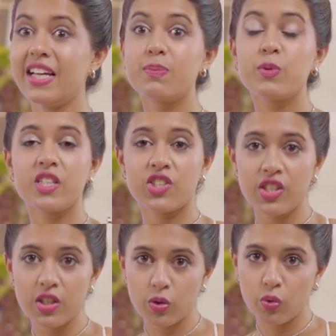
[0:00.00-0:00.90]
It's
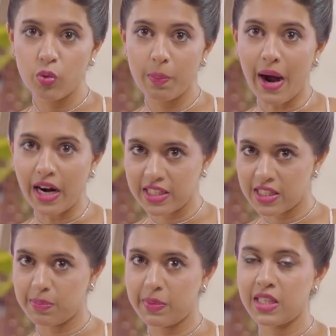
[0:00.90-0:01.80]
positioned to
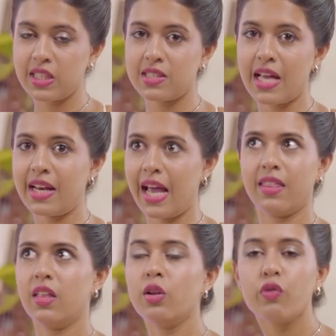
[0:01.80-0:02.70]
participants and I
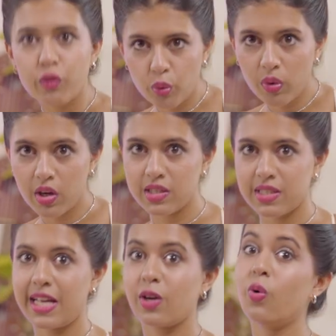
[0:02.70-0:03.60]
think the viewers
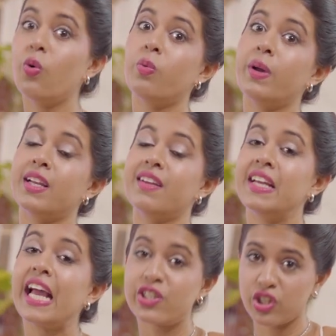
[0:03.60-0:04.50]
as like, oh, we're
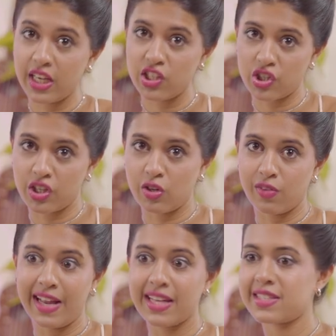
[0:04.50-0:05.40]
giving education
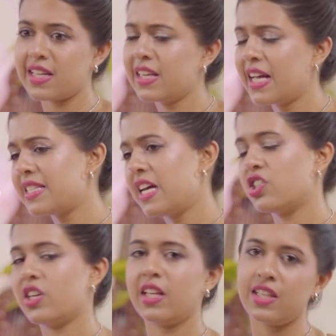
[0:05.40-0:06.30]
of like skincare
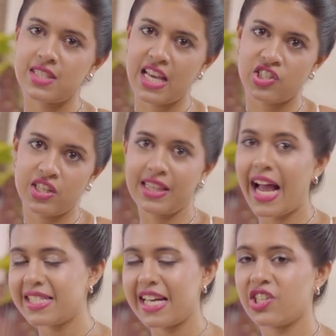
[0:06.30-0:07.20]
session and this session and
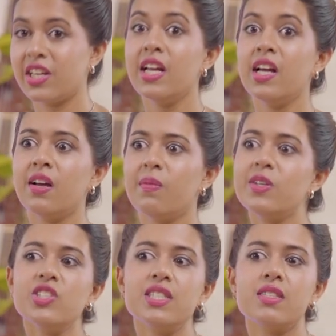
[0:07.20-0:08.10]
that session,
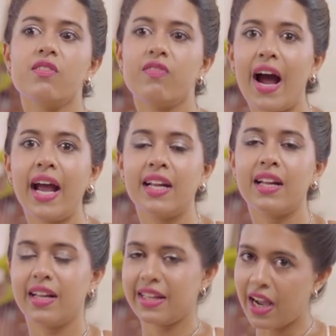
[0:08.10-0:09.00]
which is
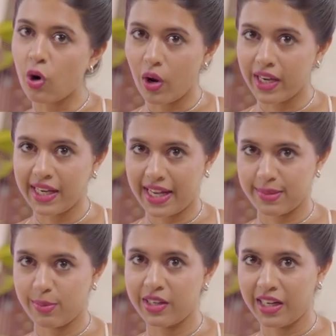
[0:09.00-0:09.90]
fine. They are calling an
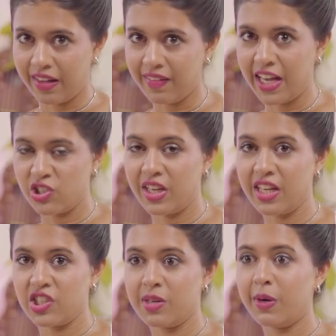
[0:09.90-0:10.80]
expert and giving
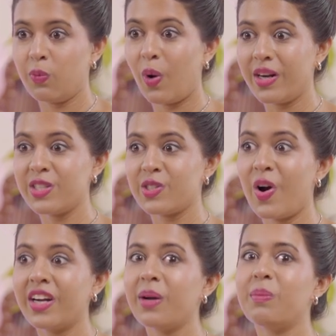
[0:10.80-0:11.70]
education, but what is
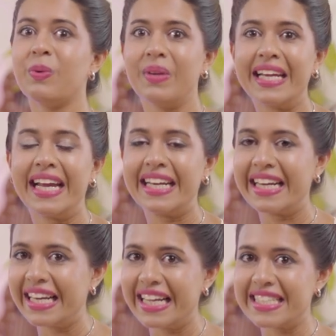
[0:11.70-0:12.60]
not
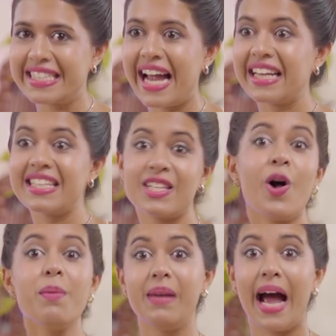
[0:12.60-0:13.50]
communicated is that these
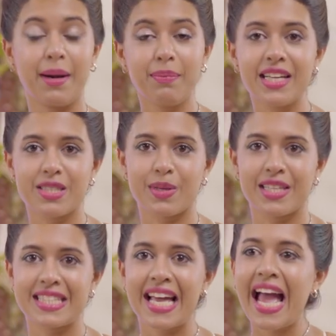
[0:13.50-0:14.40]
are all brand placements.